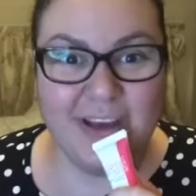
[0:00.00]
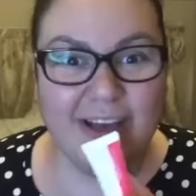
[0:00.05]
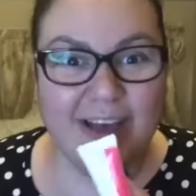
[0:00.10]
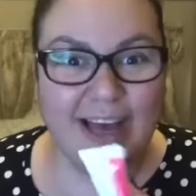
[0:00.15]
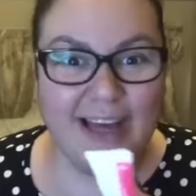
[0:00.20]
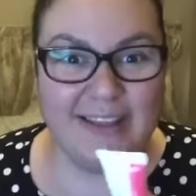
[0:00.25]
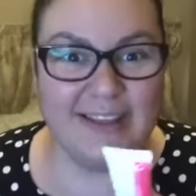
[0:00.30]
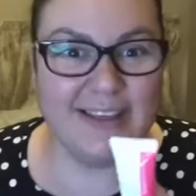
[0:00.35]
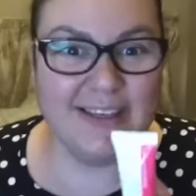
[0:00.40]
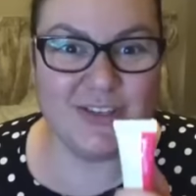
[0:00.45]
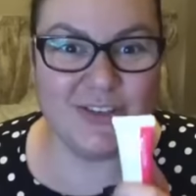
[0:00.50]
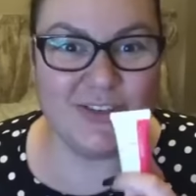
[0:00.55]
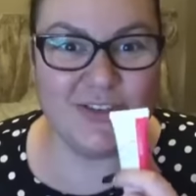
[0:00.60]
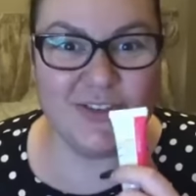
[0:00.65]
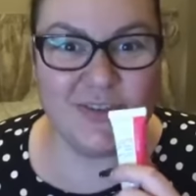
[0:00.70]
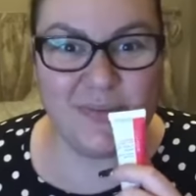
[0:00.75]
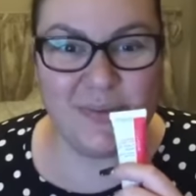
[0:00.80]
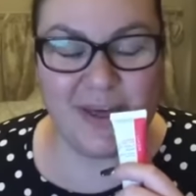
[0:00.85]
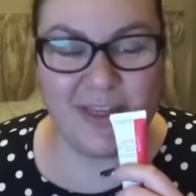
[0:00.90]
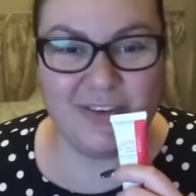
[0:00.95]
I think it's just the
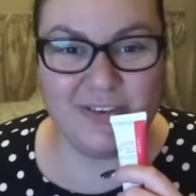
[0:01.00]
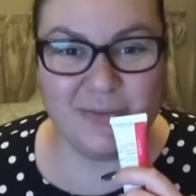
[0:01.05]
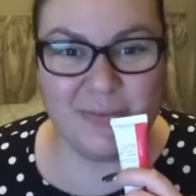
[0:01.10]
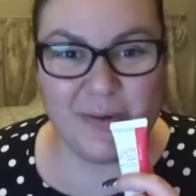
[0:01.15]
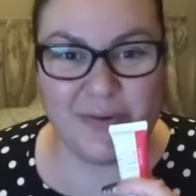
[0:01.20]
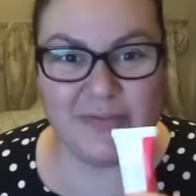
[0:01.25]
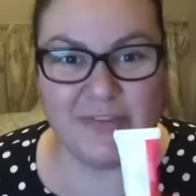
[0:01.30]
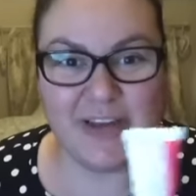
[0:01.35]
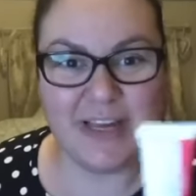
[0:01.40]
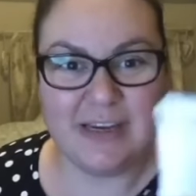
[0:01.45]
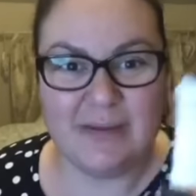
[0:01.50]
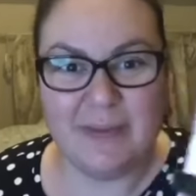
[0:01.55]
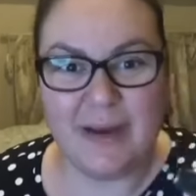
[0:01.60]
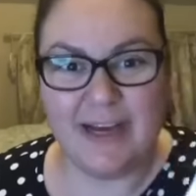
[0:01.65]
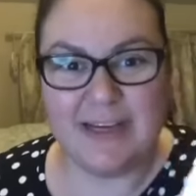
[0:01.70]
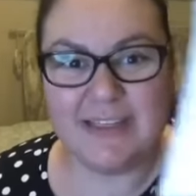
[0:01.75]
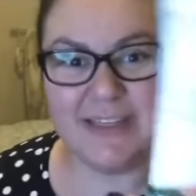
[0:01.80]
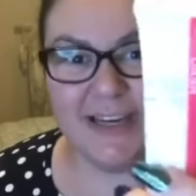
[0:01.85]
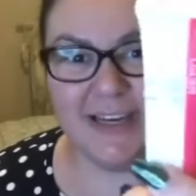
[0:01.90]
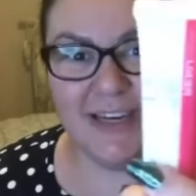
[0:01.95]
weather's been really
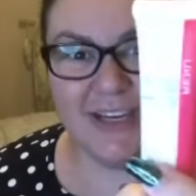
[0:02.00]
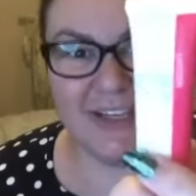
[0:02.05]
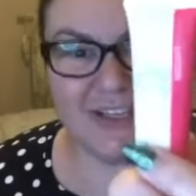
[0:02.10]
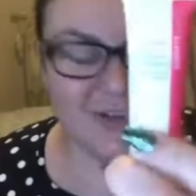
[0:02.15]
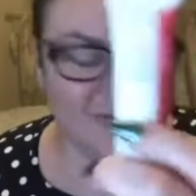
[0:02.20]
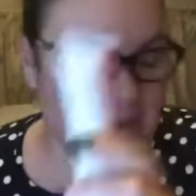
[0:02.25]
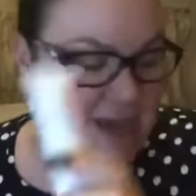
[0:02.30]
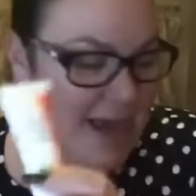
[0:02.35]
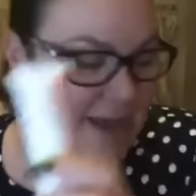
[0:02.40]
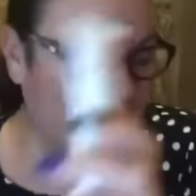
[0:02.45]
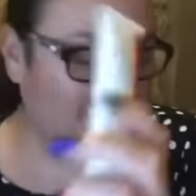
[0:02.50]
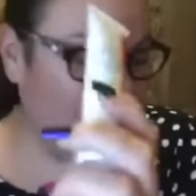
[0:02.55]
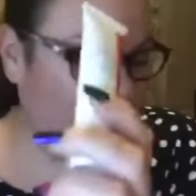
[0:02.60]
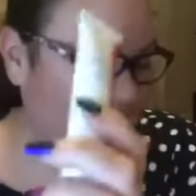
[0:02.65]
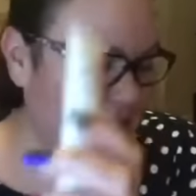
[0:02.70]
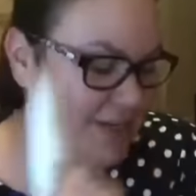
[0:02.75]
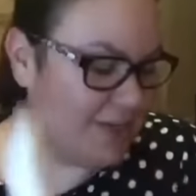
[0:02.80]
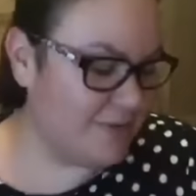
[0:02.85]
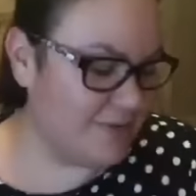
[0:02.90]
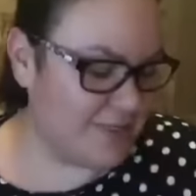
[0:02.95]
bad. So yeah, three
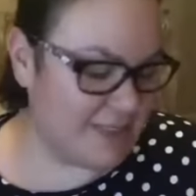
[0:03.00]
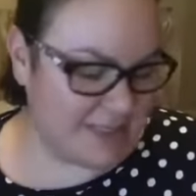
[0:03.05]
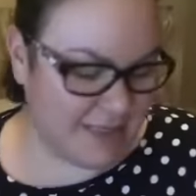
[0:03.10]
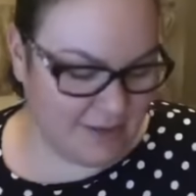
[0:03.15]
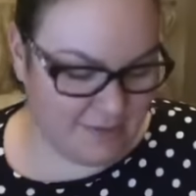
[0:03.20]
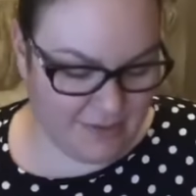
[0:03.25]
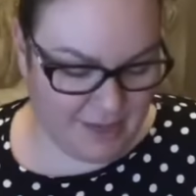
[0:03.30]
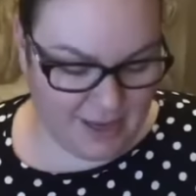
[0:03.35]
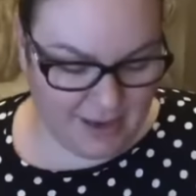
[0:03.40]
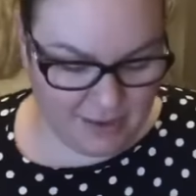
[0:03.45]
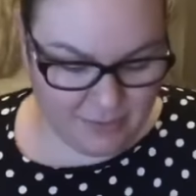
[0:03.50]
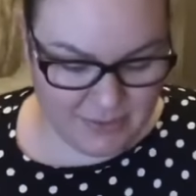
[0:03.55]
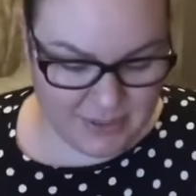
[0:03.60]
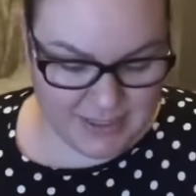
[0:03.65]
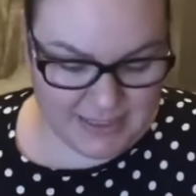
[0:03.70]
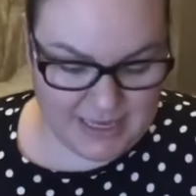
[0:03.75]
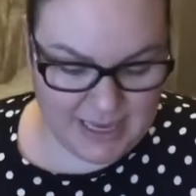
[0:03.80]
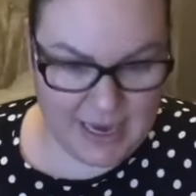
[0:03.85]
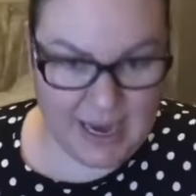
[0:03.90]
uses out there, I would say.